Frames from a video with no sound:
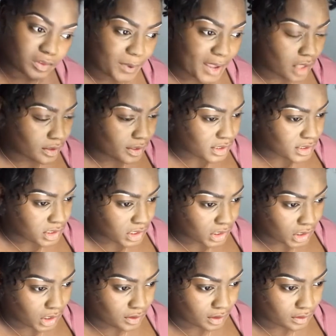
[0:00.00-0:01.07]
the palettes
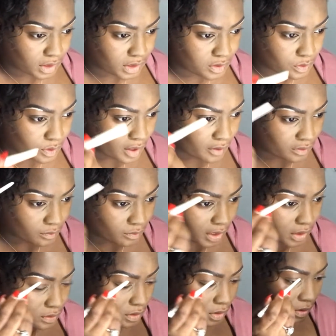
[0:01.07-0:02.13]
thinking that they do have the
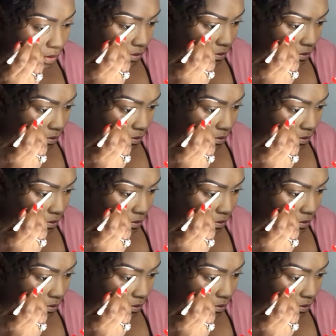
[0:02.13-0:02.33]
right look.